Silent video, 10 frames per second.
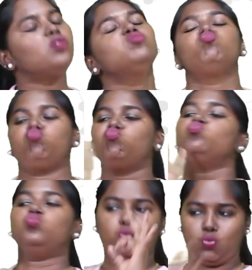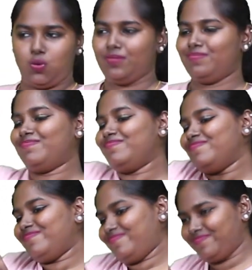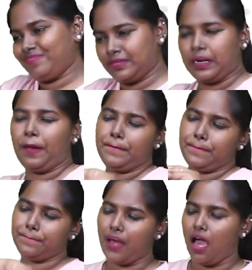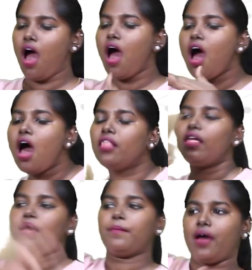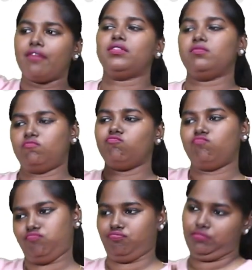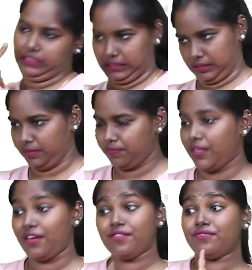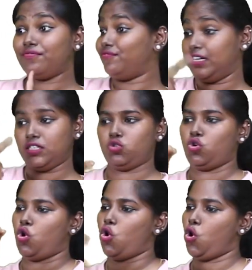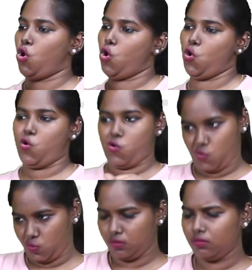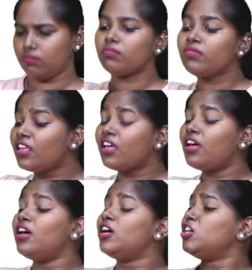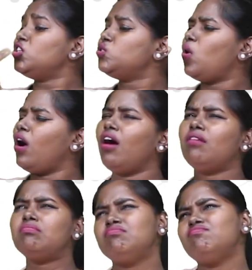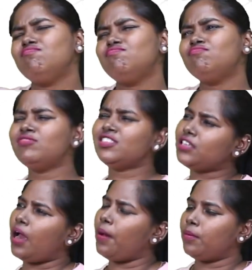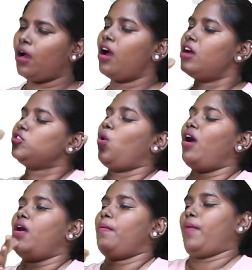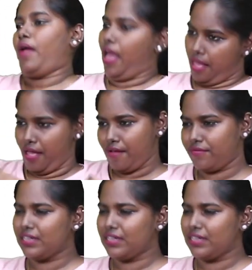Exactly. So let's go one by one with the effect of each ingredient individually. Starting with cocoa. Cocoa is what gives chocolate its chocolatey flavor.